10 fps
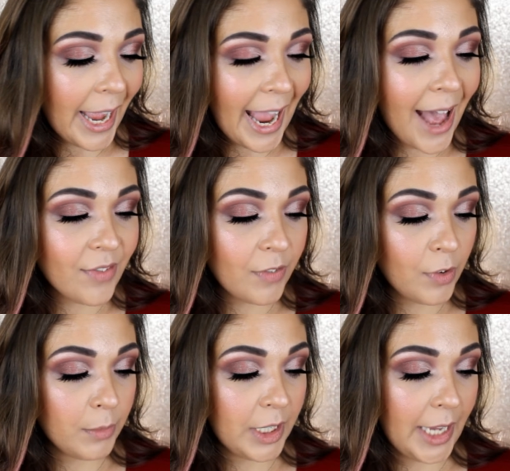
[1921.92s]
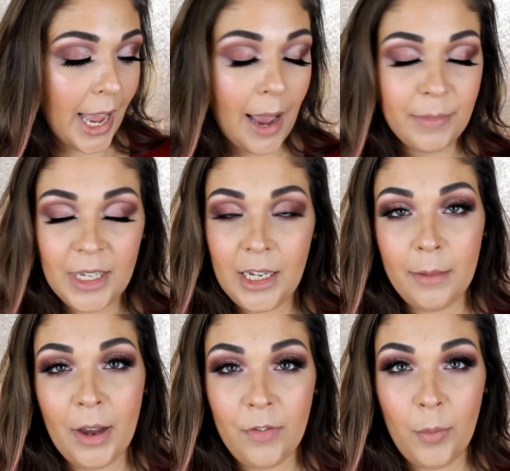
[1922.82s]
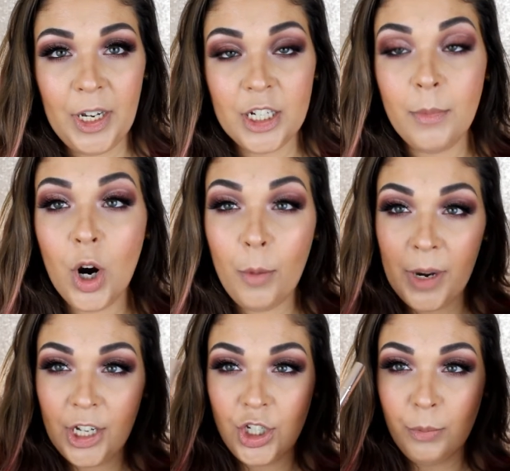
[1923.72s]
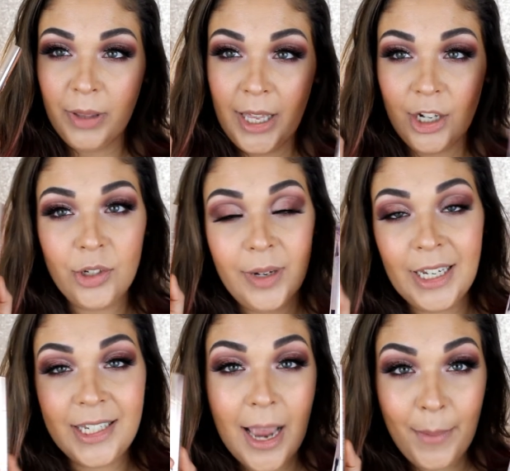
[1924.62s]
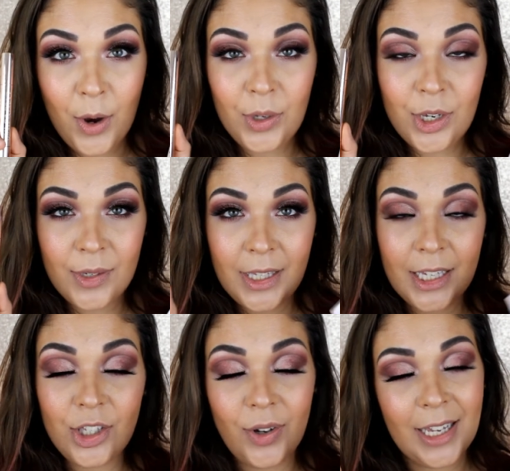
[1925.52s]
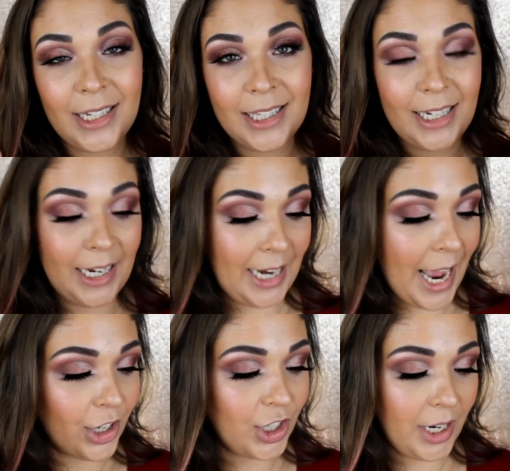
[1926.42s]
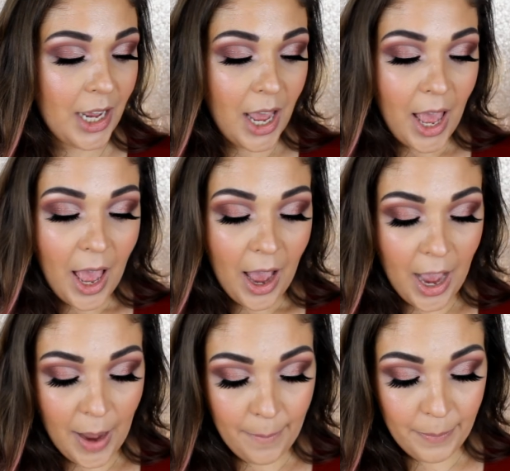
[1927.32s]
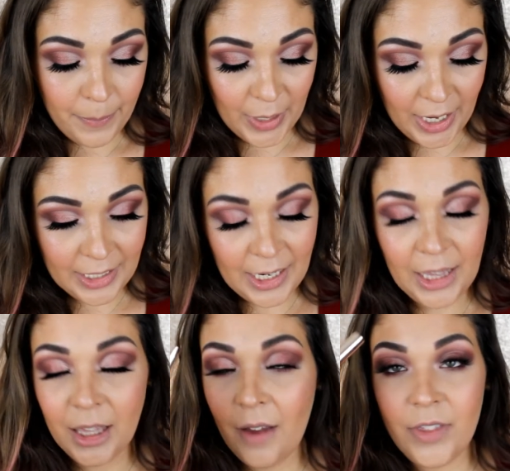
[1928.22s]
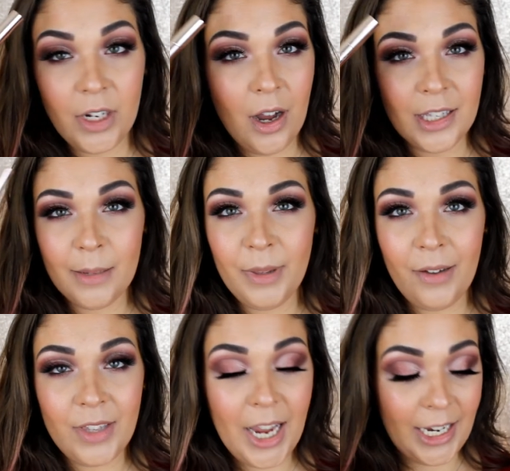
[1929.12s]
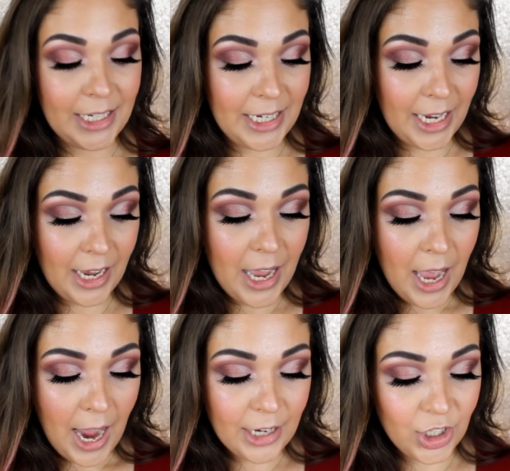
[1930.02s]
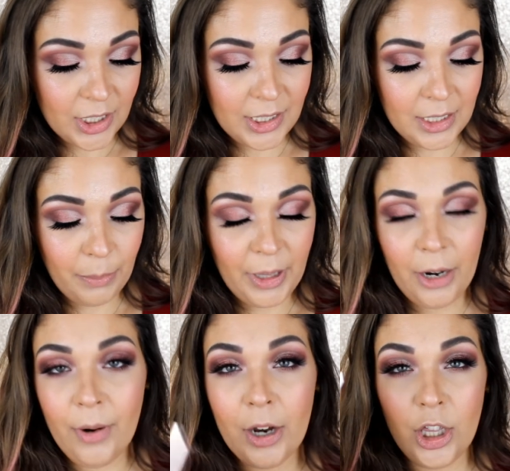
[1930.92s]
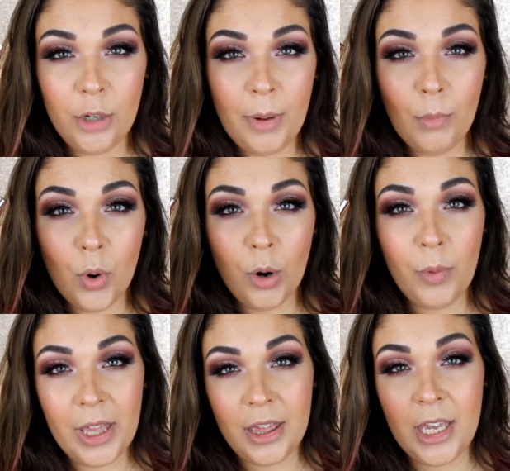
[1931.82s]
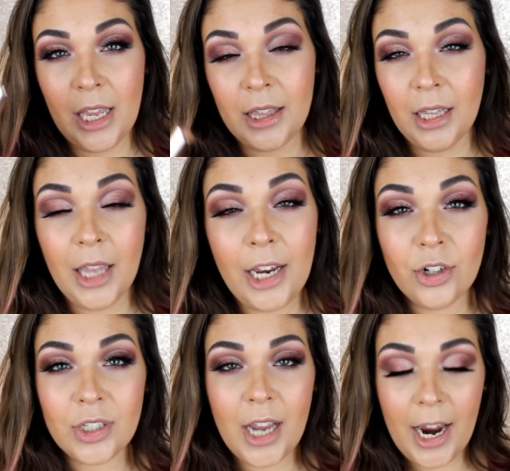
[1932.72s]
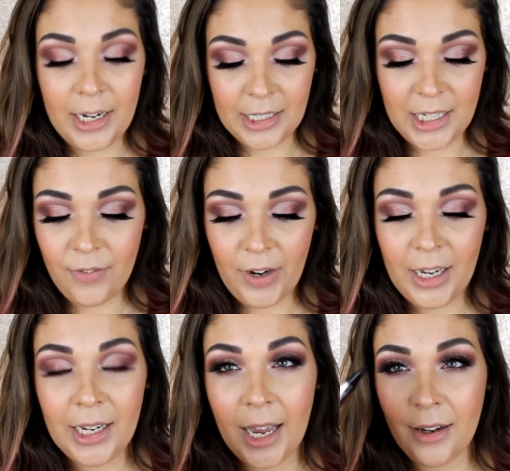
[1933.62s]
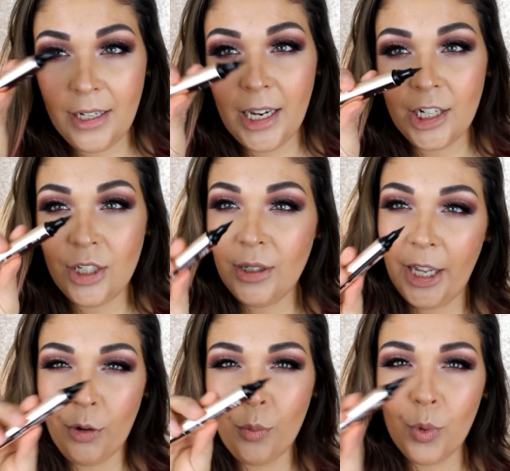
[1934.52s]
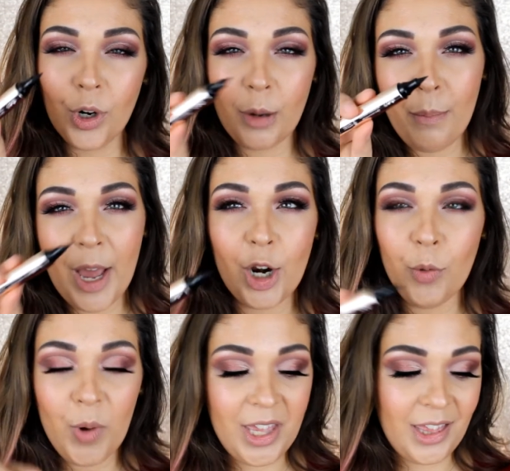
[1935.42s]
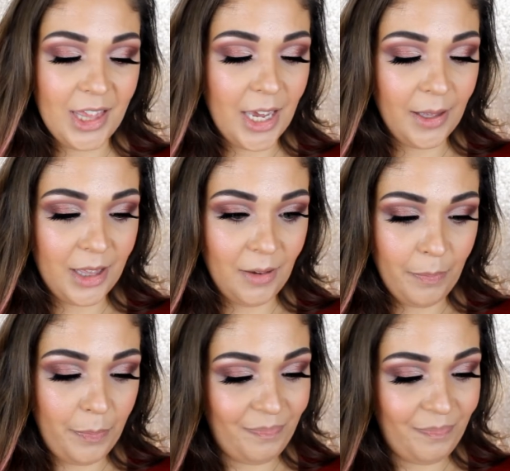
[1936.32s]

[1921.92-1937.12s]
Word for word: I haven't filmed it yet. I'm thinking about filming it tomorrow, but I do plan on doing a demo using this so you guys can see it in action. Um, but I love the concept, love the idea. I just need to play around a little bit more with the, the liner side and see if I can kind of get, like, work better with the, the,